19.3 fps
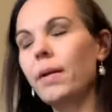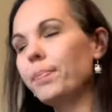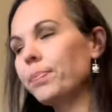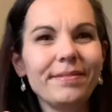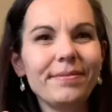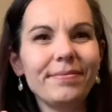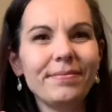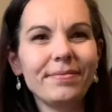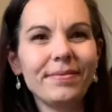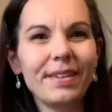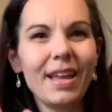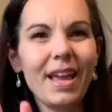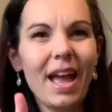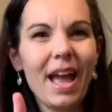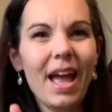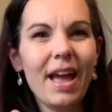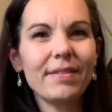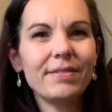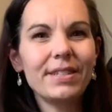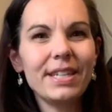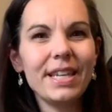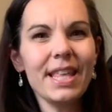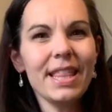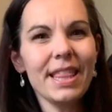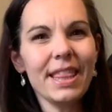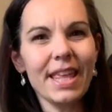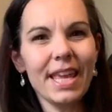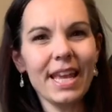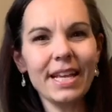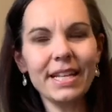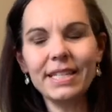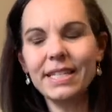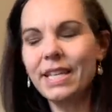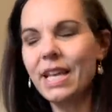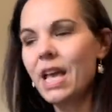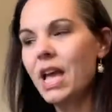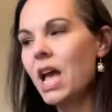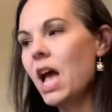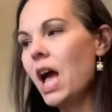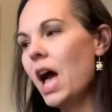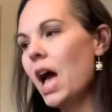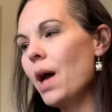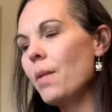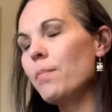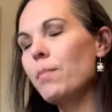I have 10 things, and